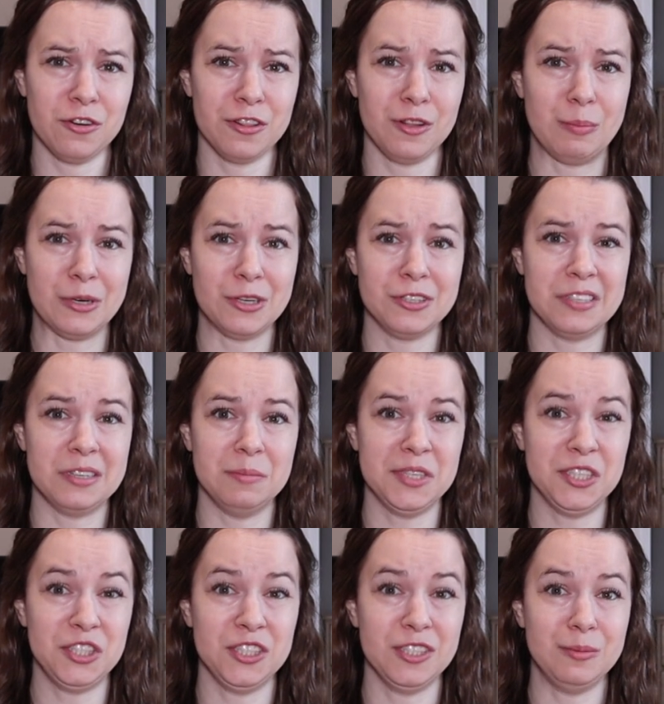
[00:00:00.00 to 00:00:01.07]
are the person
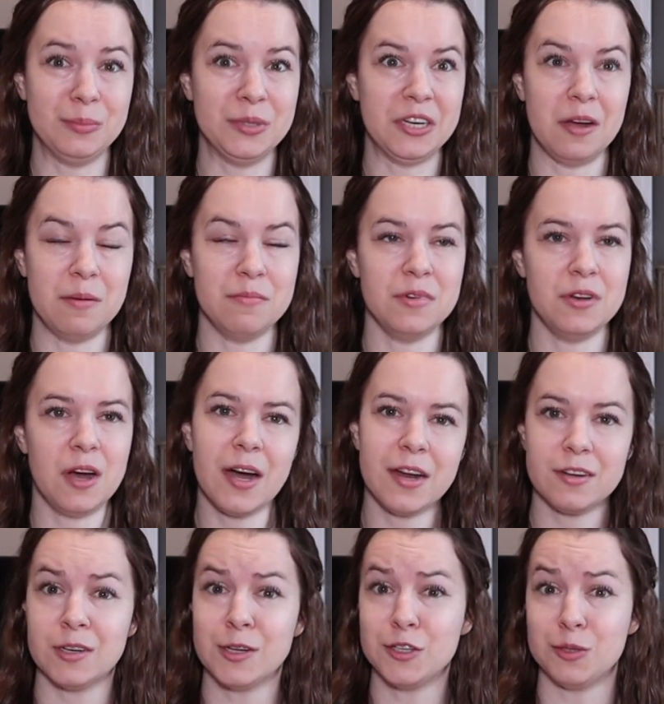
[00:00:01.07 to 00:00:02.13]
mentioned, but I'm
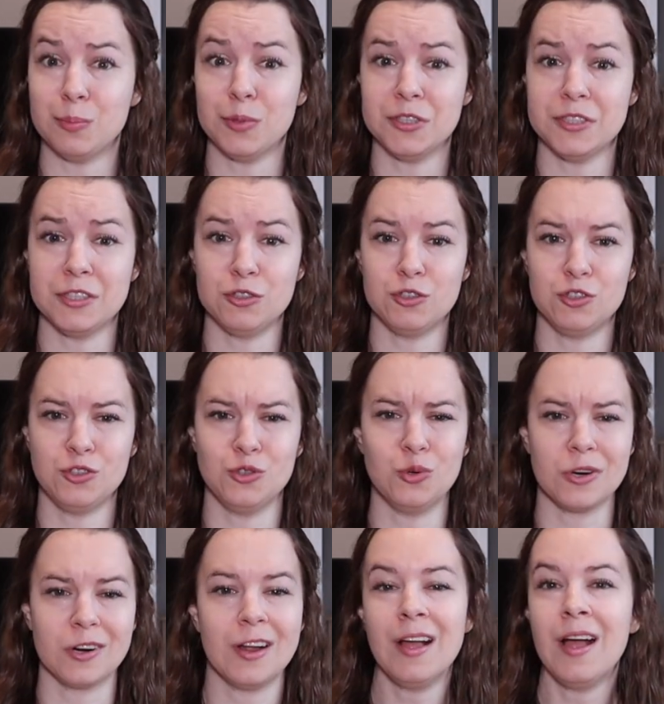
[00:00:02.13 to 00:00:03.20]
not 100%
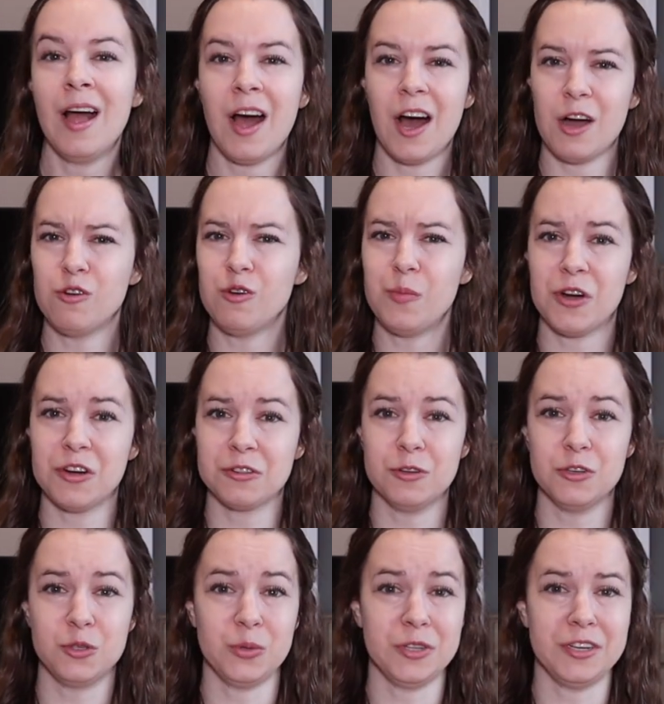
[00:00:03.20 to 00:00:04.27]
sure. I will mark
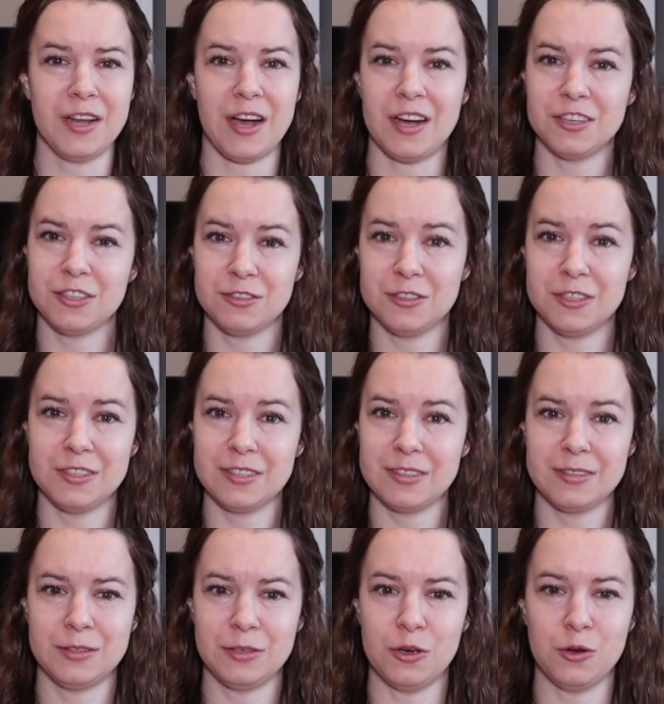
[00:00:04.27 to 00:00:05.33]
those with an
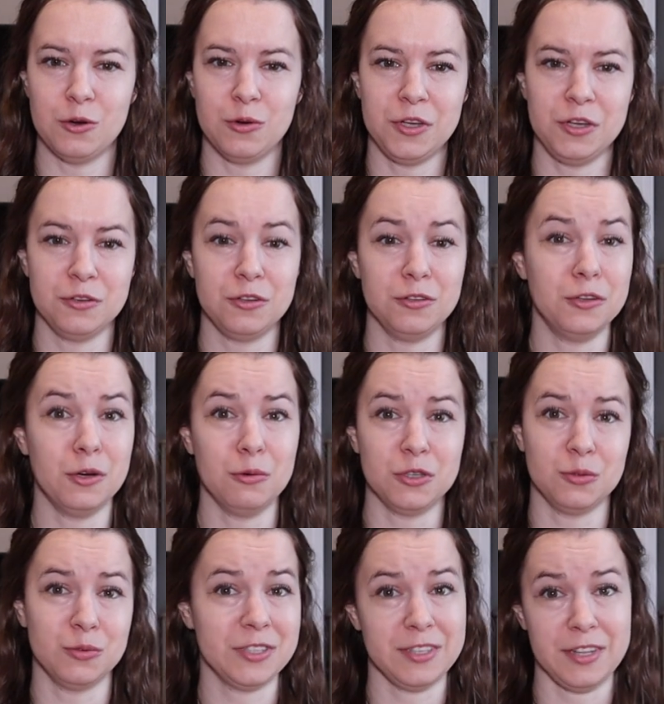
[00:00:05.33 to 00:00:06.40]
asterisk so you'll know
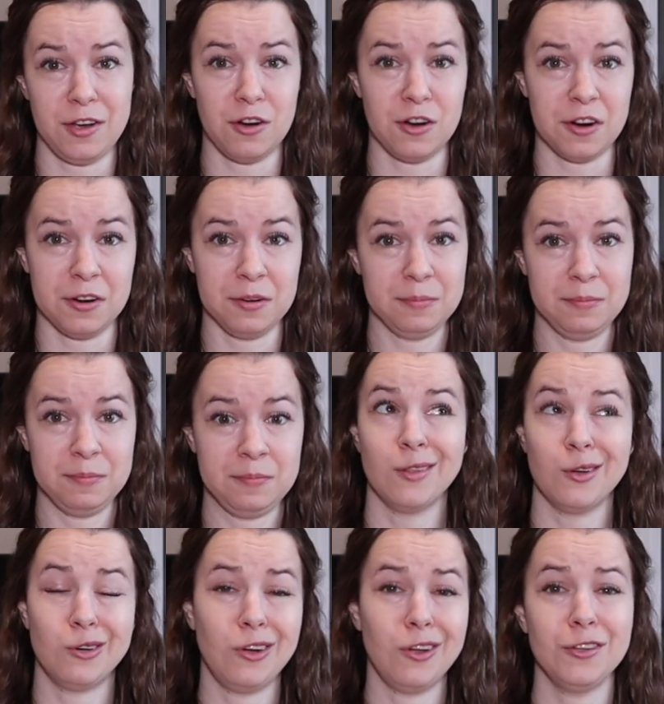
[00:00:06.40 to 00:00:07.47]
which ones they are.
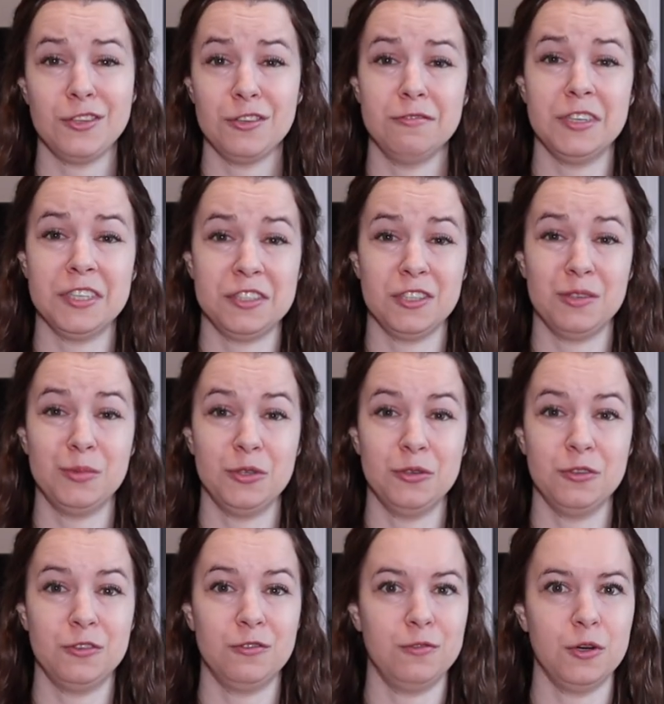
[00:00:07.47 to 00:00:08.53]
There are also victims
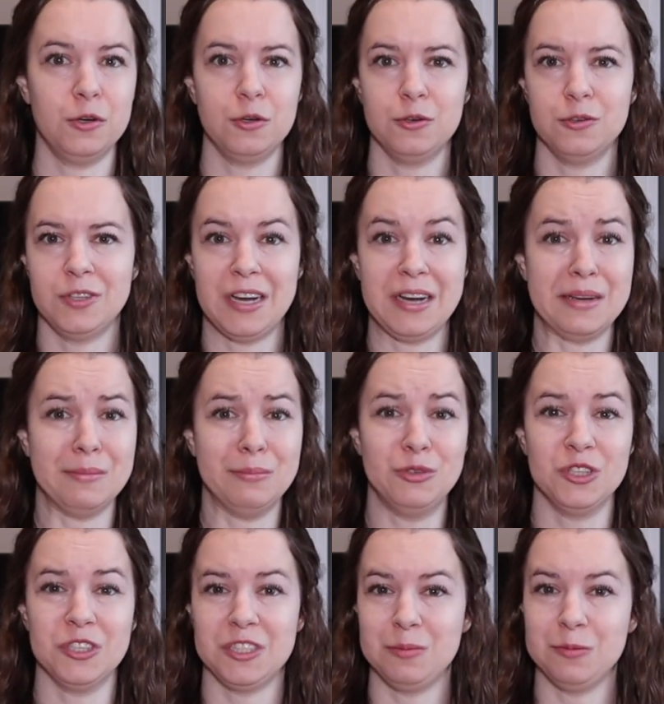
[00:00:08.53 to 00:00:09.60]
whose photos I
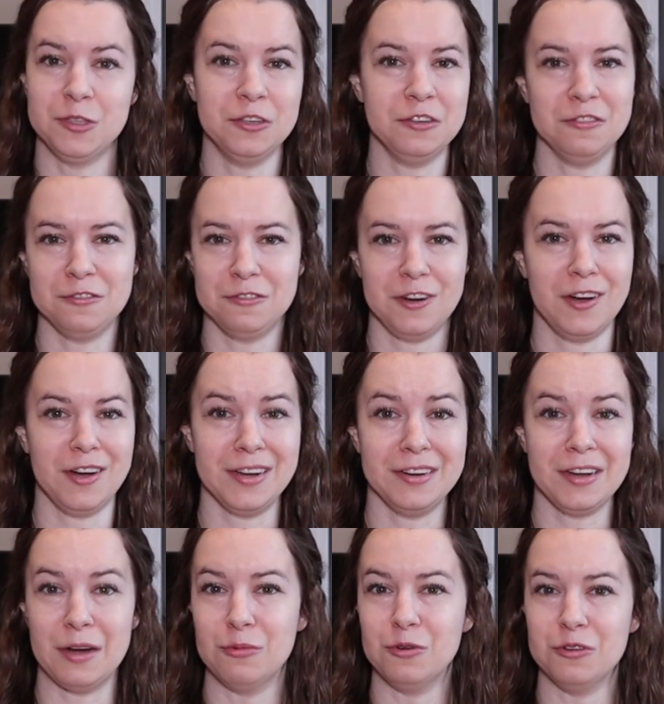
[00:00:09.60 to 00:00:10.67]
just couldn't
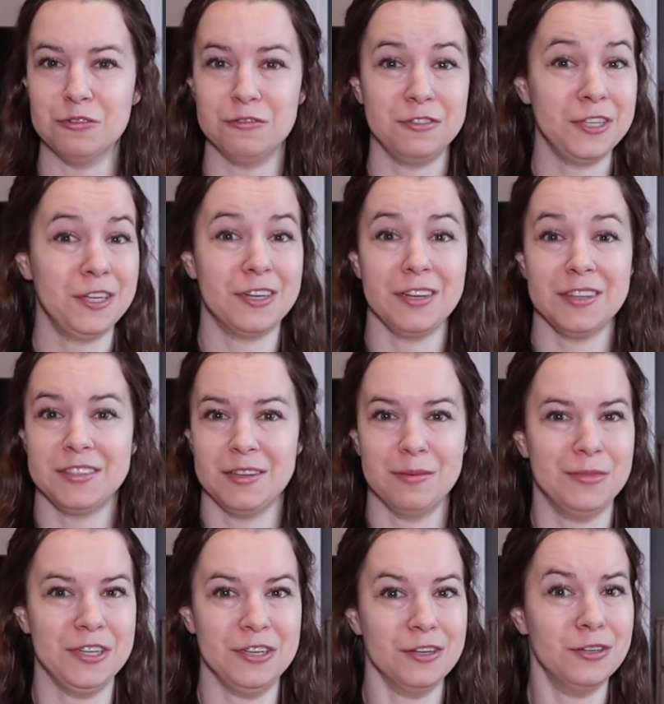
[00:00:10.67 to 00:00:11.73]
find. I will figure out
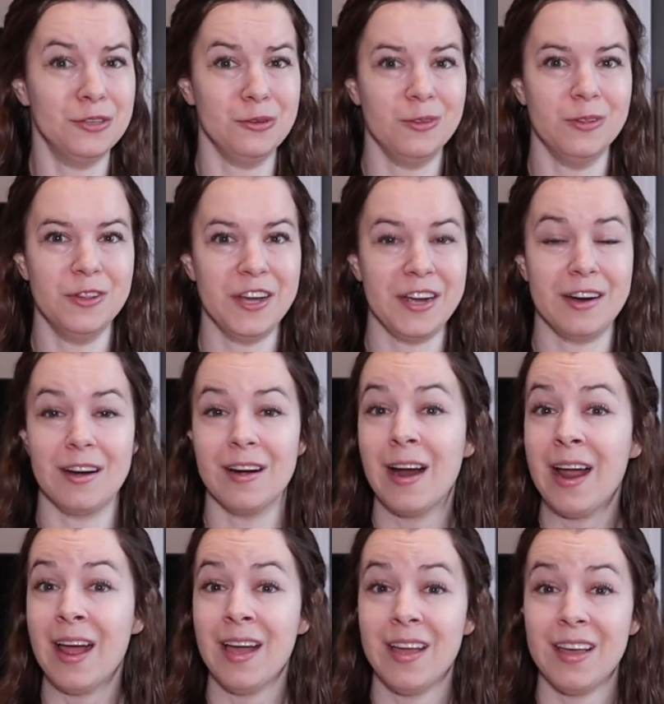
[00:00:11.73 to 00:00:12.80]
something to do there.
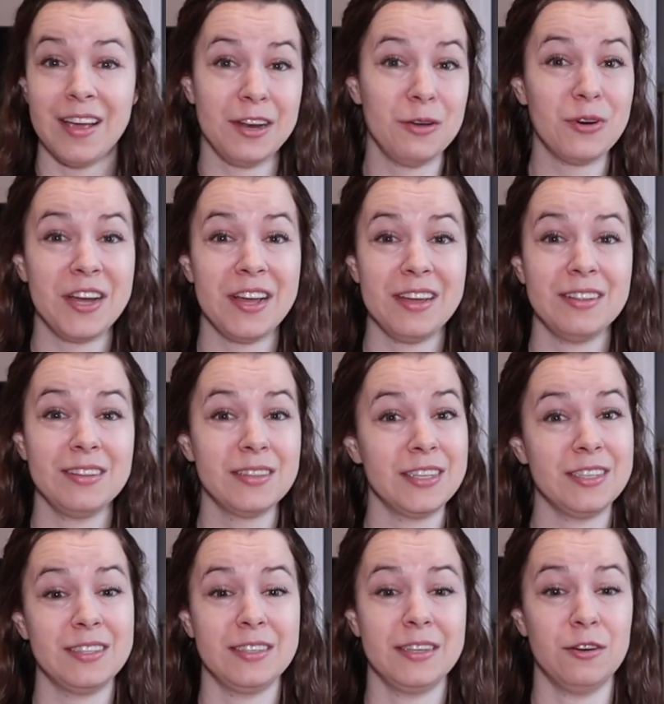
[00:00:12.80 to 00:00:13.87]
Anyway,
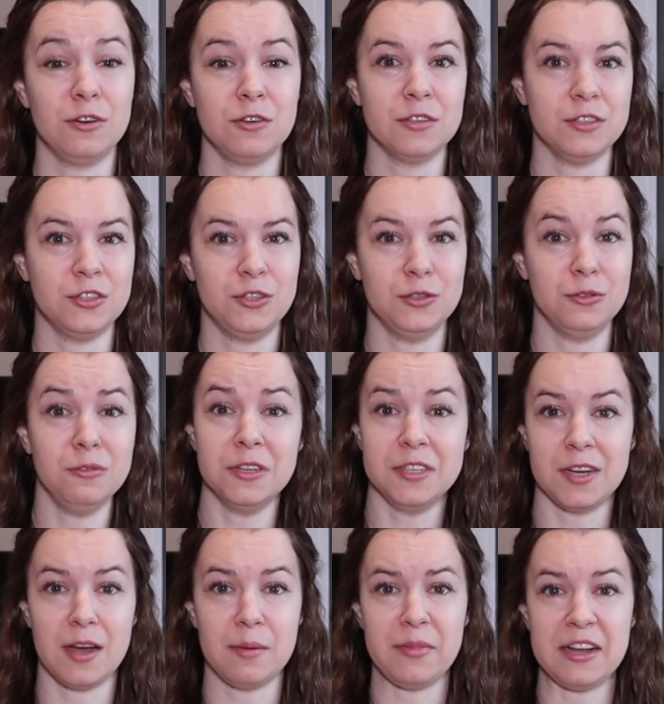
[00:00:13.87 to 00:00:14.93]
let's get on to the
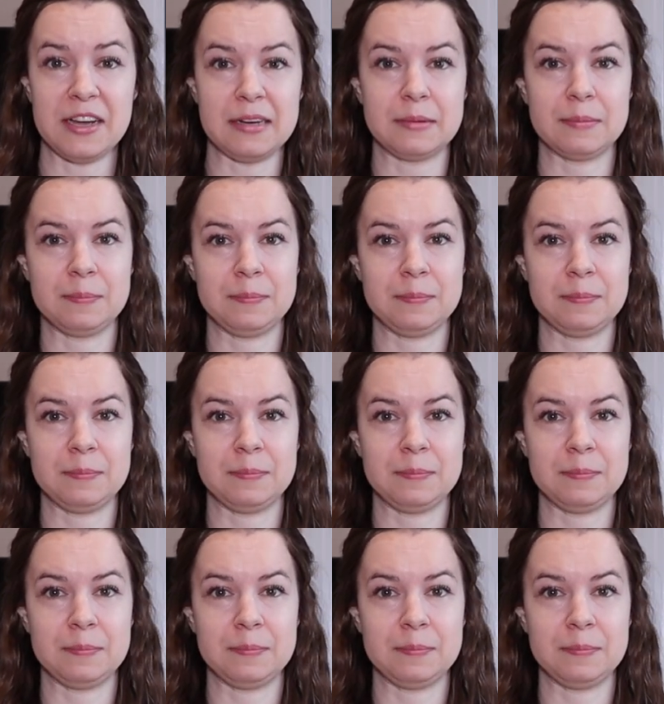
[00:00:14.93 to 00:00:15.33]
timeline.